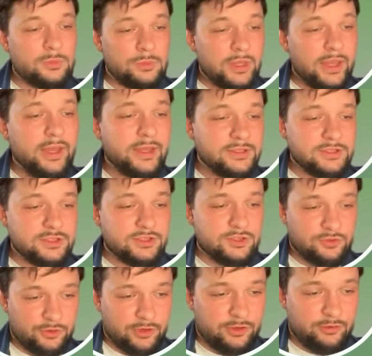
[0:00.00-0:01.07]
And
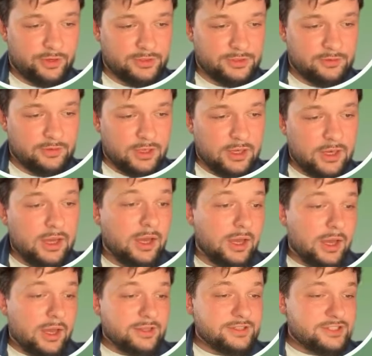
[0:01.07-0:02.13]
trigger it.
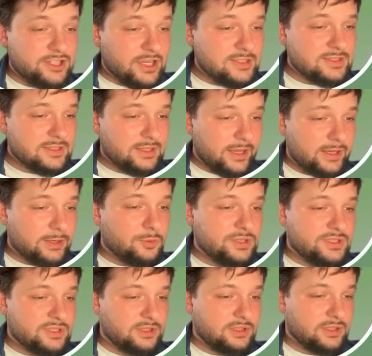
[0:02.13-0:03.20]
Just like
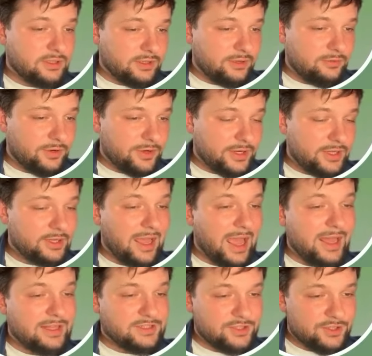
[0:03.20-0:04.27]
with the delivery,
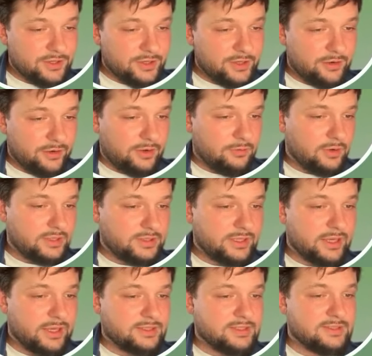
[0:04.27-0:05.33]
a trigger event
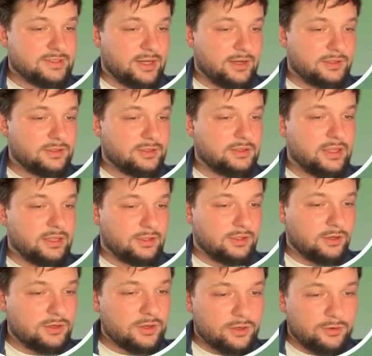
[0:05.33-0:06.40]
can start the
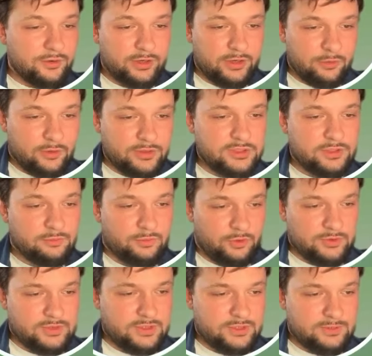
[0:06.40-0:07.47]
log recording
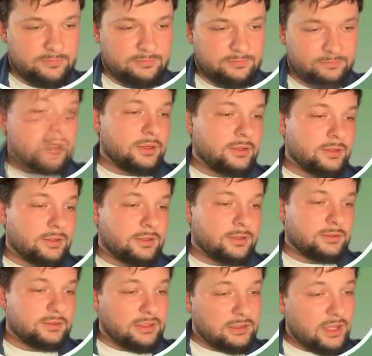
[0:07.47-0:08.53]
process.
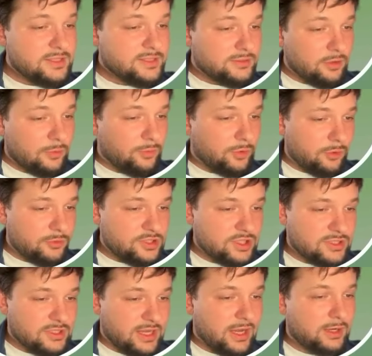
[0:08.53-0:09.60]
The last two
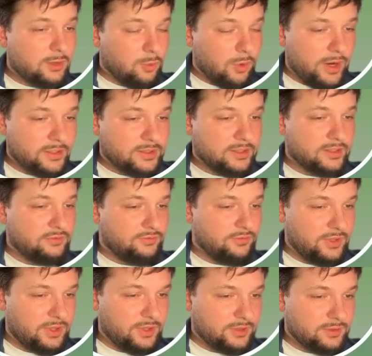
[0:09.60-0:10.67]
approaches are quite
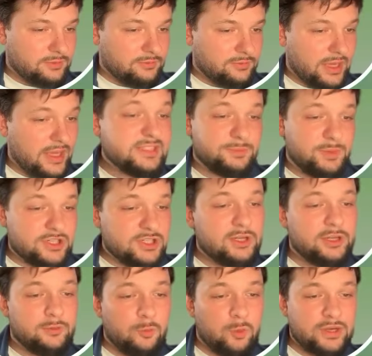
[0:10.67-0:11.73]
convenient
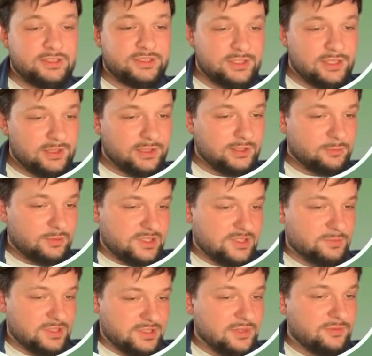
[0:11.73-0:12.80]
especially when dealing with
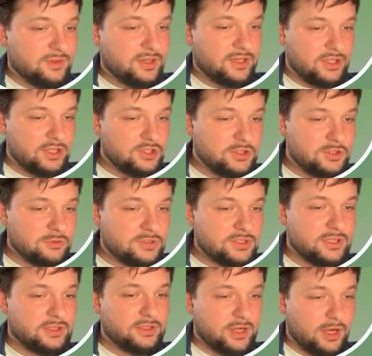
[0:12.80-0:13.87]
specific issues
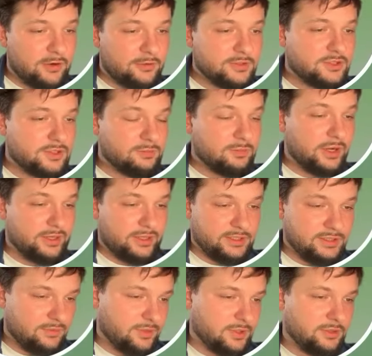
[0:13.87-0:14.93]
encountered by
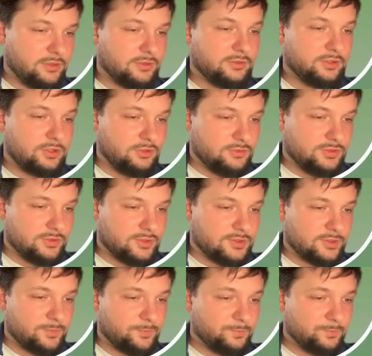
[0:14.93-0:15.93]
individual users.